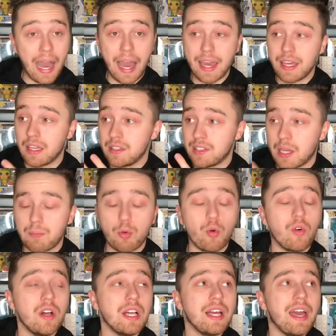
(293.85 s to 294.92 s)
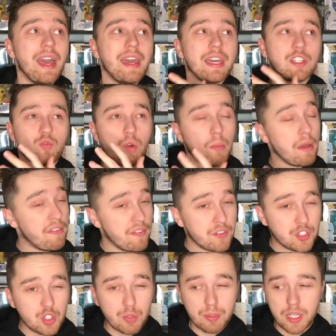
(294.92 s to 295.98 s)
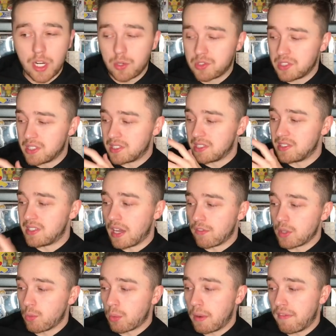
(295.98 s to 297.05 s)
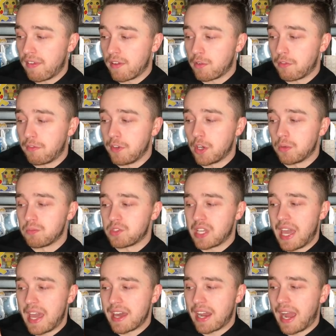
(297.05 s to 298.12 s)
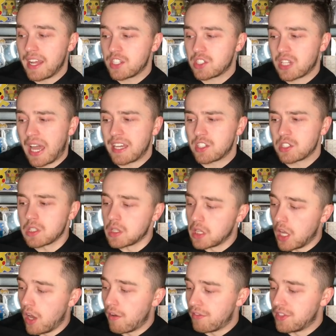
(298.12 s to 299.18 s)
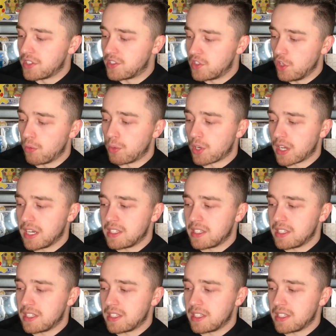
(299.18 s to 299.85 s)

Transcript: Deadpool is one of my favorite superheroes, and this is definitely one of my favorite films, and I just love the Steelbook.